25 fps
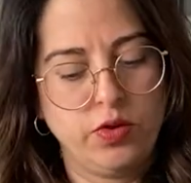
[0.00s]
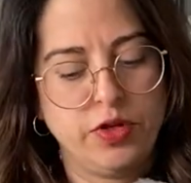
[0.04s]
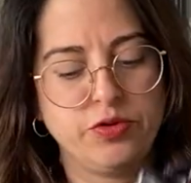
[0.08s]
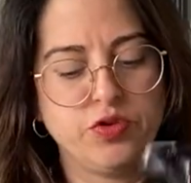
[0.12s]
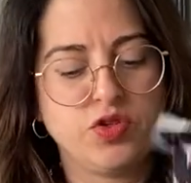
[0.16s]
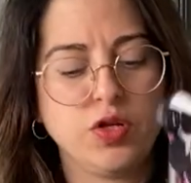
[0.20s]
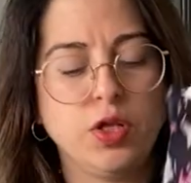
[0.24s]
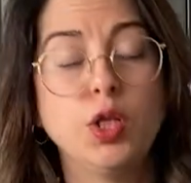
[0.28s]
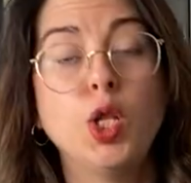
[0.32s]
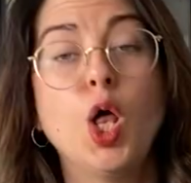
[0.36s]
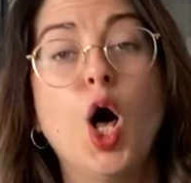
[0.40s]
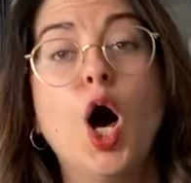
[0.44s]
There's
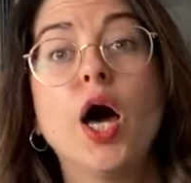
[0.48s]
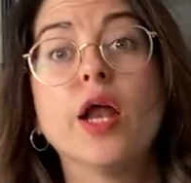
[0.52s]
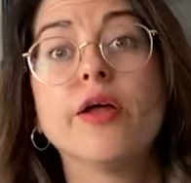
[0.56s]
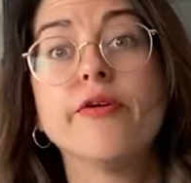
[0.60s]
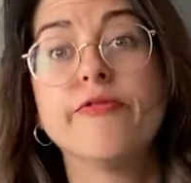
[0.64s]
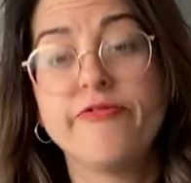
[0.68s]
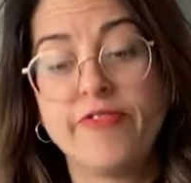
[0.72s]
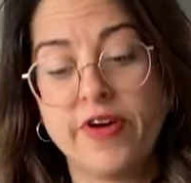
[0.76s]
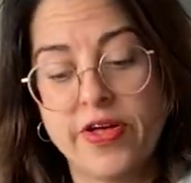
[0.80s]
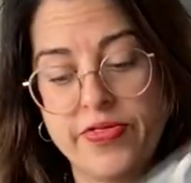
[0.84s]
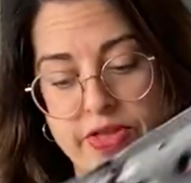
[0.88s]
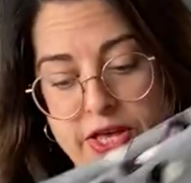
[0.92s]
a lot
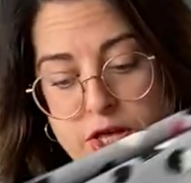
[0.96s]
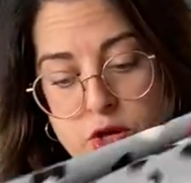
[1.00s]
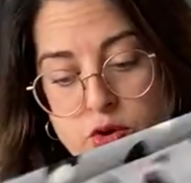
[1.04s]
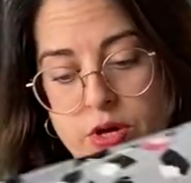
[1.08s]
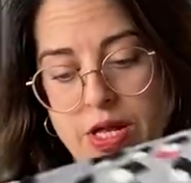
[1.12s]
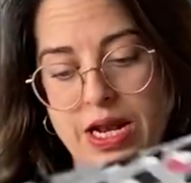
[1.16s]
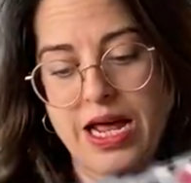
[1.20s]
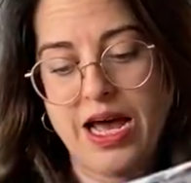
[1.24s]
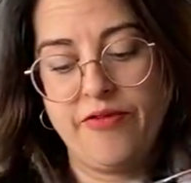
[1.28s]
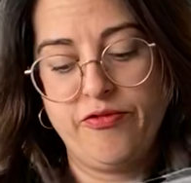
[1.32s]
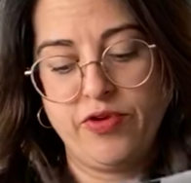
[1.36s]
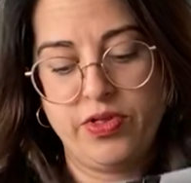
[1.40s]
of fun that you
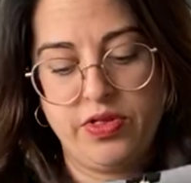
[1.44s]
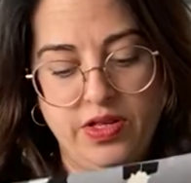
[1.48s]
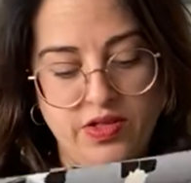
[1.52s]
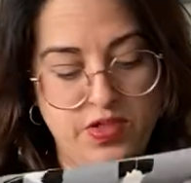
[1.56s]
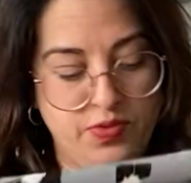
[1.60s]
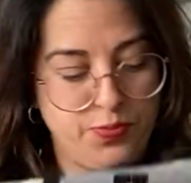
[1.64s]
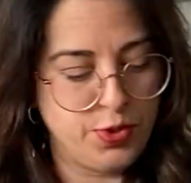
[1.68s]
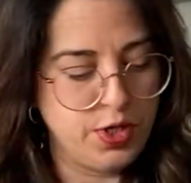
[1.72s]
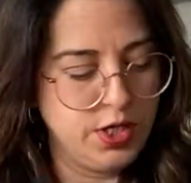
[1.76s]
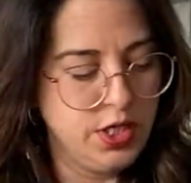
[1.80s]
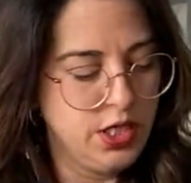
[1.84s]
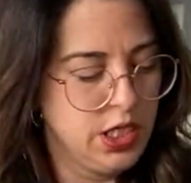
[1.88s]
can have with these
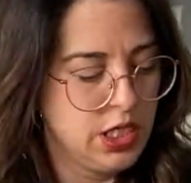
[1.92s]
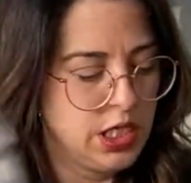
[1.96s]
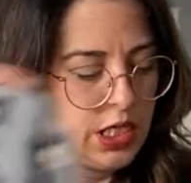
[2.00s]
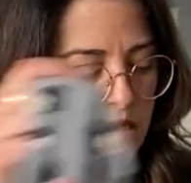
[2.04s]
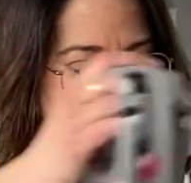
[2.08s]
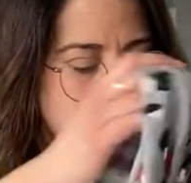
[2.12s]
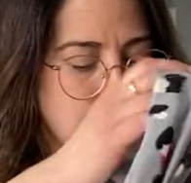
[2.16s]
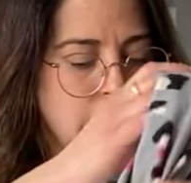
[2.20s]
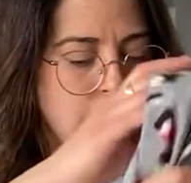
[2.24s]
prints.